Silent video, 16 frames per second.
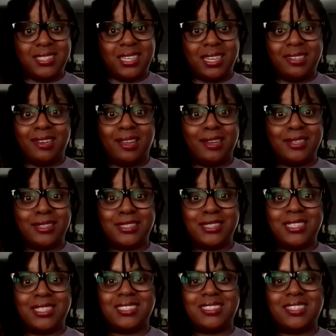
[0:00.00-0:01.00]

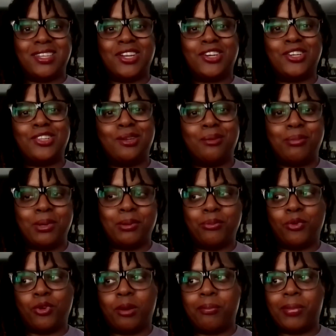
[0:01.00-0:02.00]
technologies, learn a little
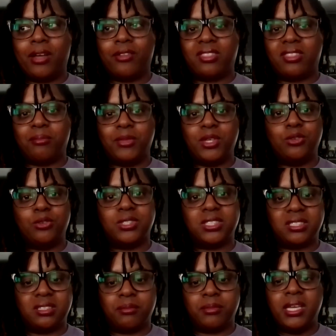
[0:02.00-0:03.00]
bit more about them,
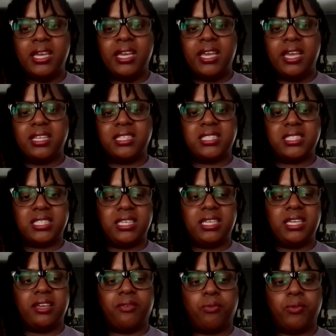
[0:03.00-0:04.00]
use them, and
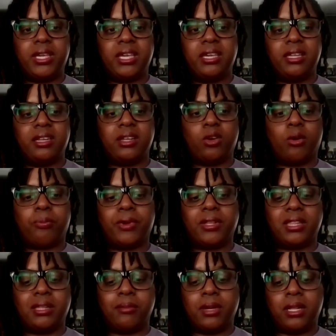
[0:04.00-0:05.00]
see if we can
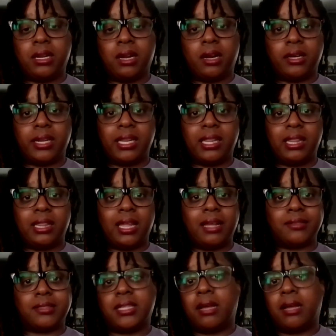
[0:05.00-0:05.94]
incorporate them in our daily lives.